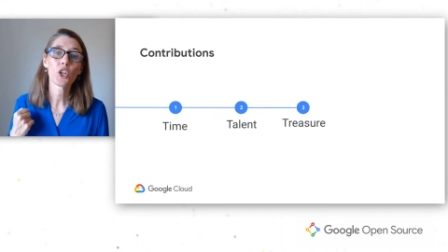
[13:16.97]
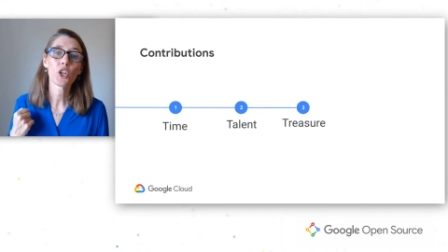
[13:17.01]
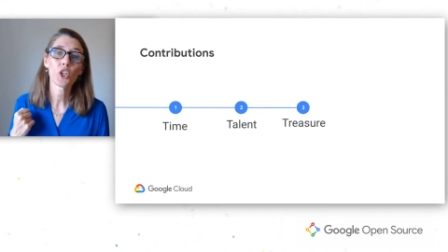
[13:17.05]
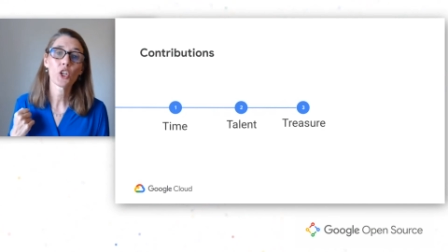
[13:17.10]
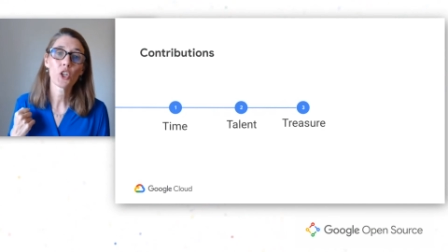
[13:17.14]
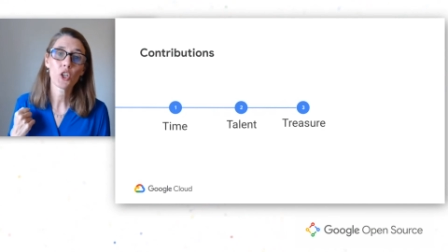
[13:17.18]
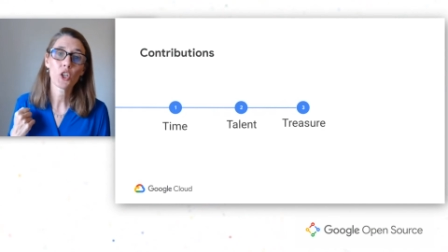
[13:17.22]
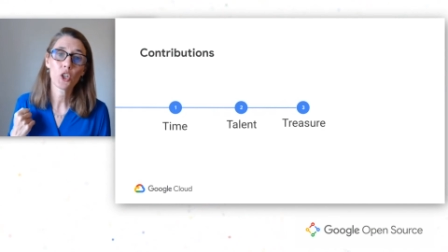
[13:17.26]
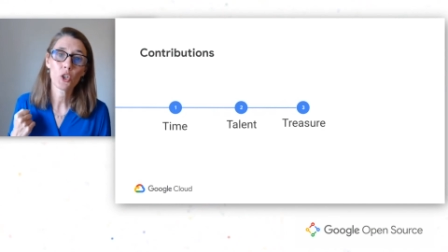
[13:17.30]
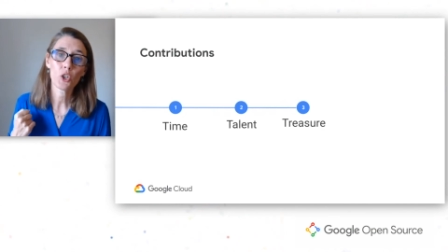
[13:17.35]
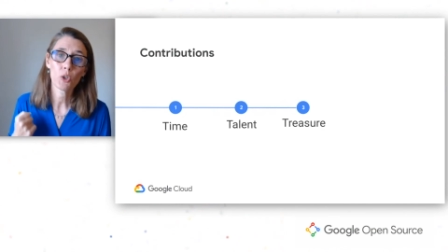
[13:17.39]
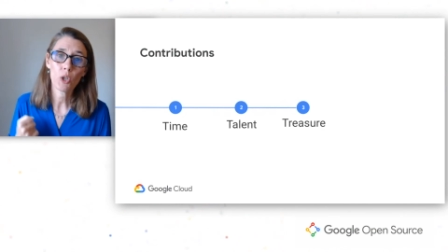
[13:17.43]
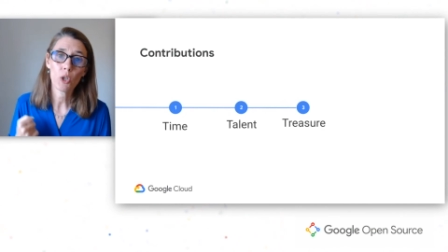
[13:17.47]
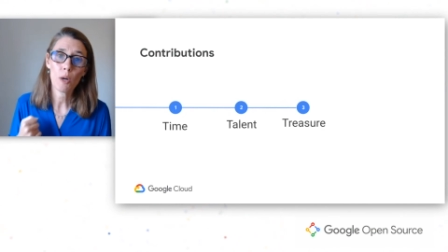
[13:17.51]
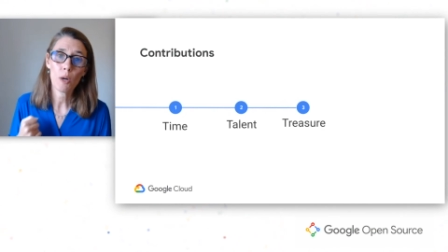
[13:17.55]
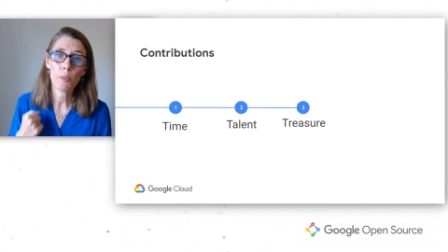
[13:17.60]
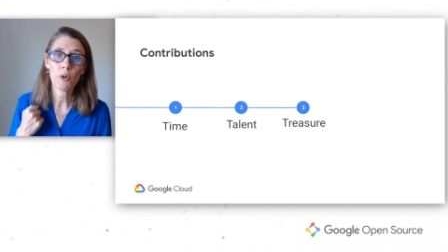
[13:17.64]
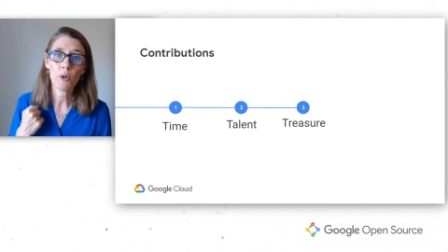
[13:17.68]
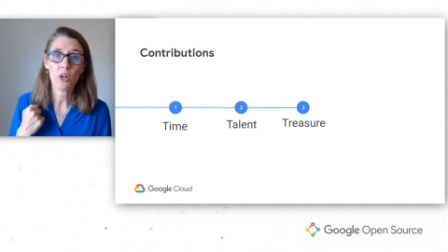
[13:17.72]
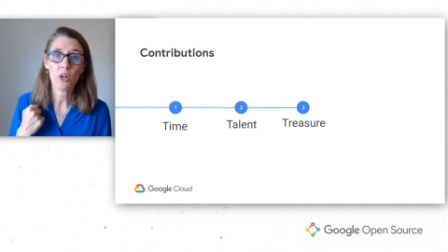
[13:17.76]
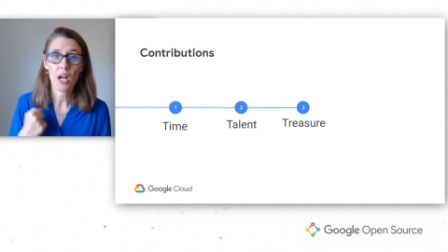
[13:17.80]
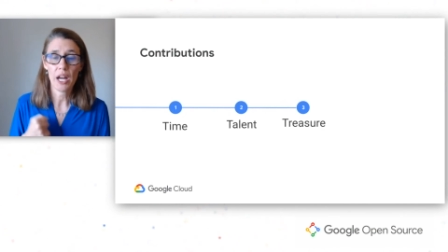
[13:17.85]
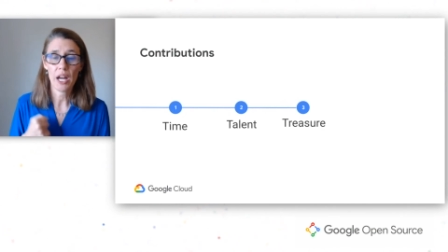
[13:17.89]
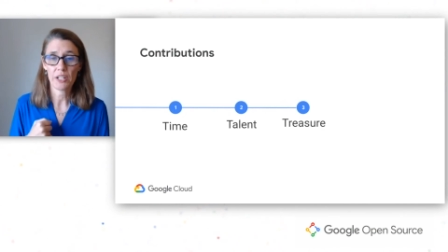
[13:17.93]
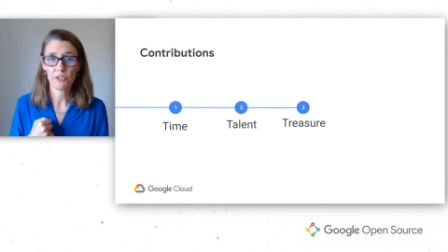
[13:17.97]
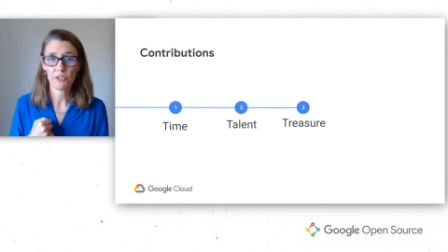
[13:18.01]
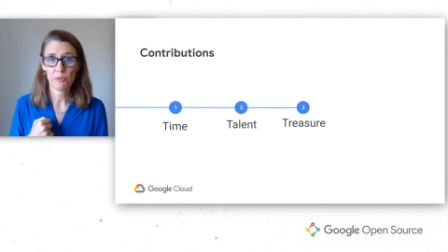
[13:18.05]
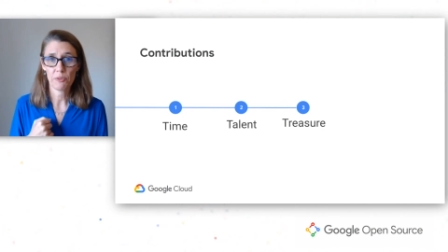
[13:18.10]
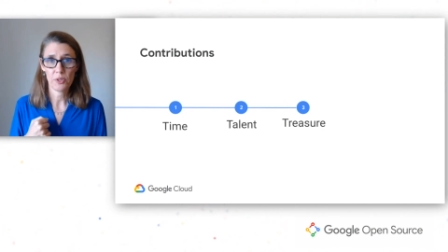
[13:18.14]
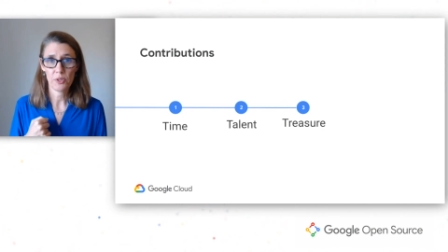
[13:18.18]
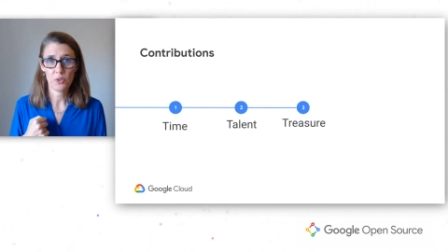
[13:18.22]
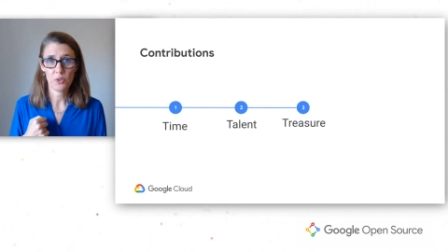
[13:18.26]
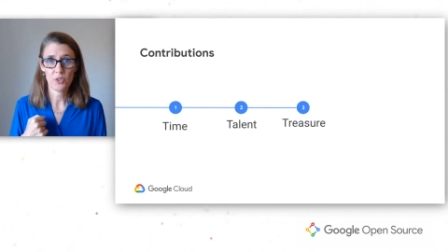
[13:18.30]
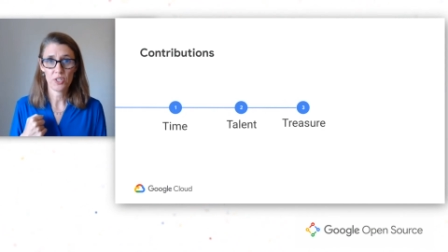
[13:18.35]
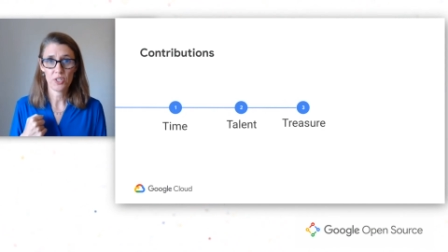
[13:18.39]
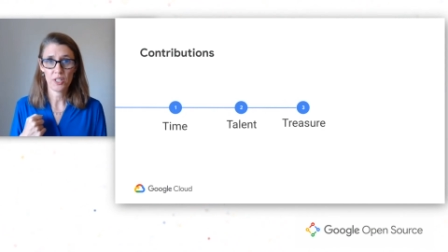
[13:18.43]
your global
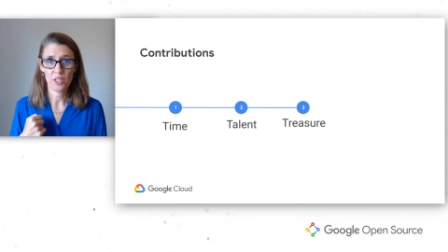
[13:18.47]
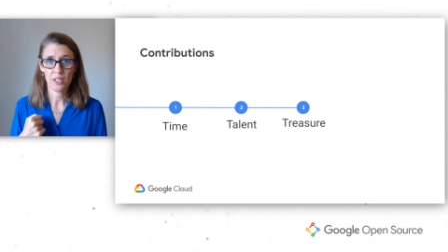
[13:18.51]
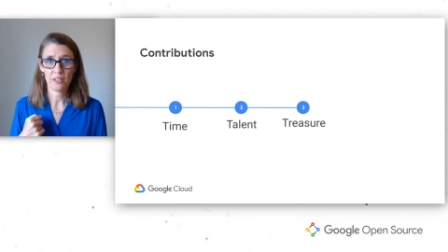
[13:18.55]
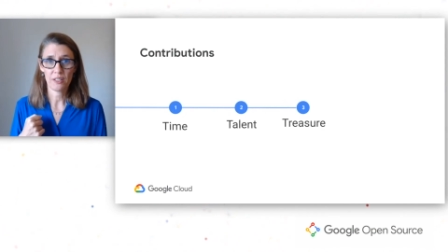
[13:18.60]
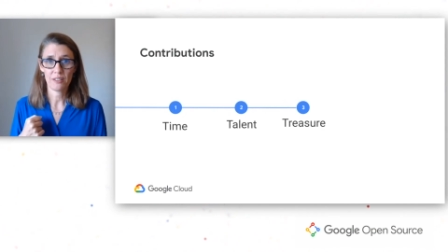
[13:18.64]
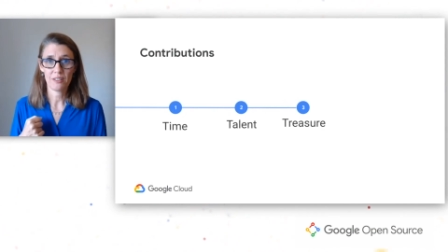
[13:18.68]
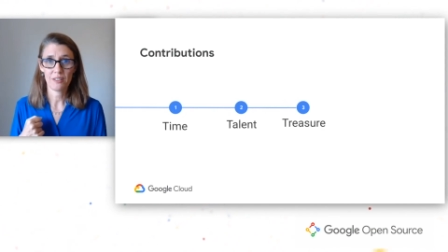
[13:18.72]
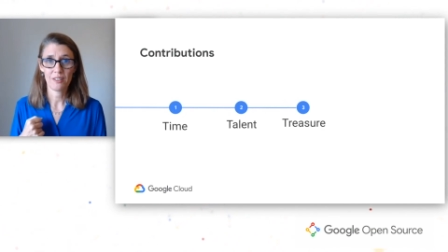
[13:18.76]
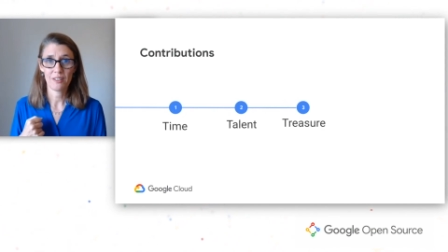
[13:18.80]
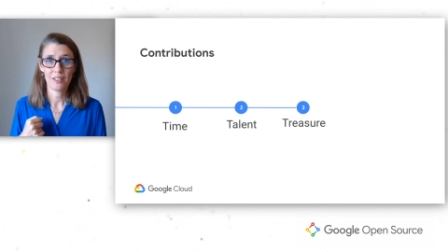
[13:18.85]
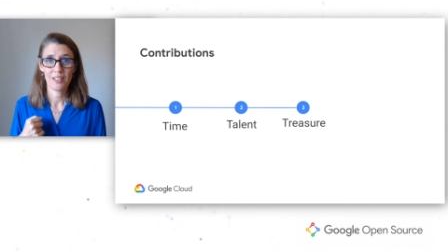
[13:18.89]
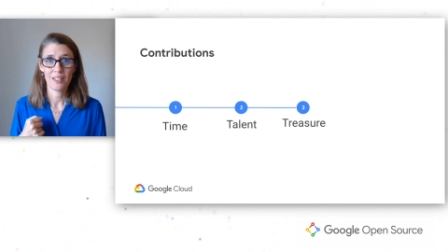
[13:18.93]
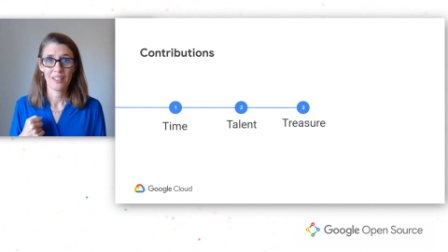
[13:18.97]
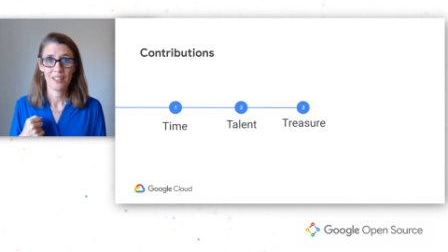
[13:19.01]
contribution.